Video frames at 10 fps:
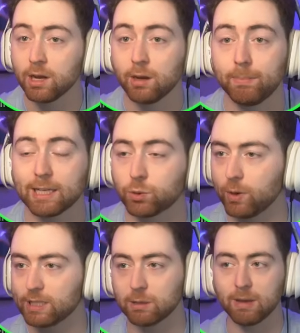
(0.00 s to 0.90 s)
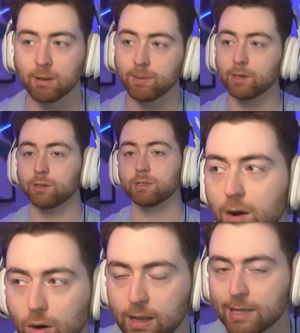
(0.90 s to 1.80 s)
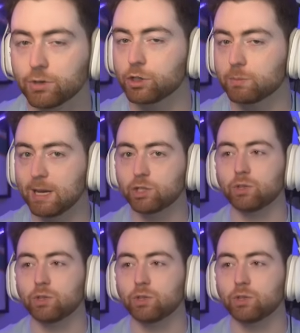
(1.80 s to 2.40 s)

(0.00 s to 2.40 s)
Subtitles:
best ways to make builds, all that. So just make sure you